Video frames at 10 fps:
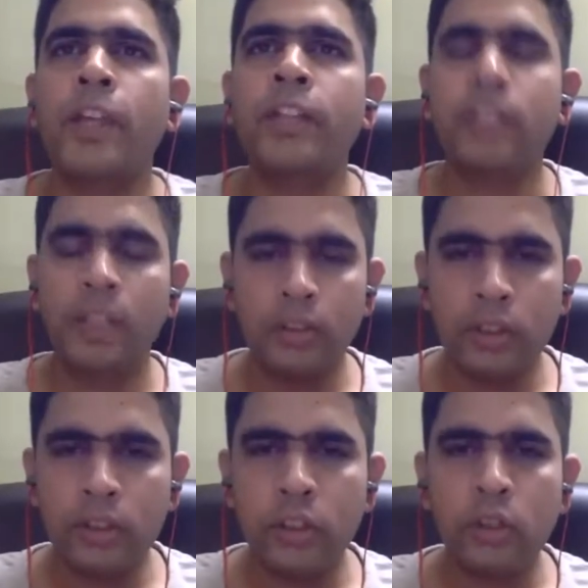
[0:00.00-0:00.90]
Sharath
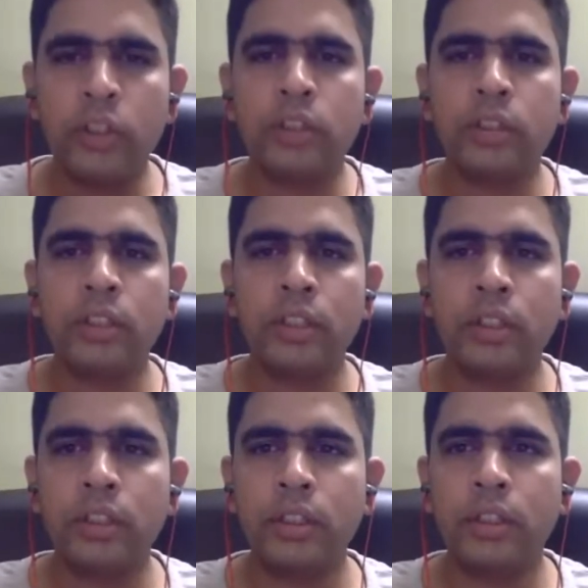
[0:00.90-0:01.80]
was always
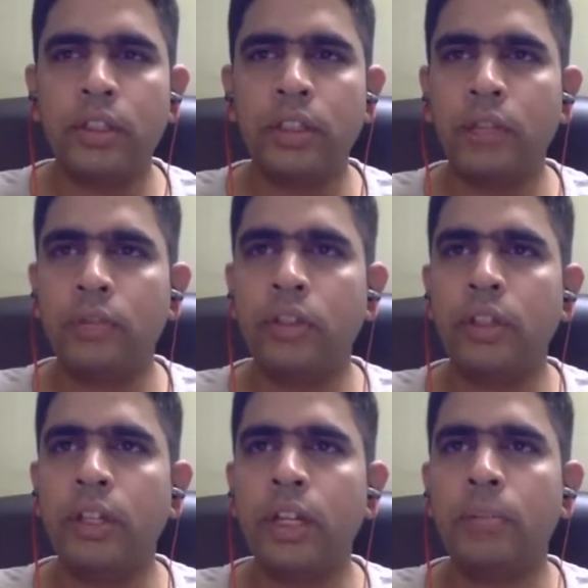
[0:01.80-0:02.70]
helpful
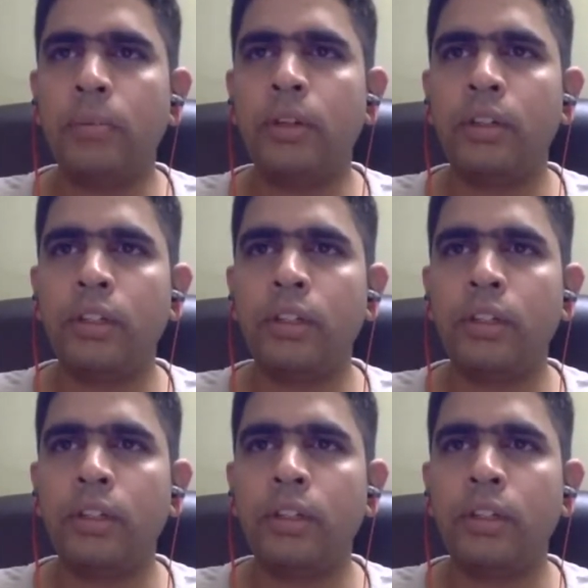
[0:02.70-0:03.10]
on that part.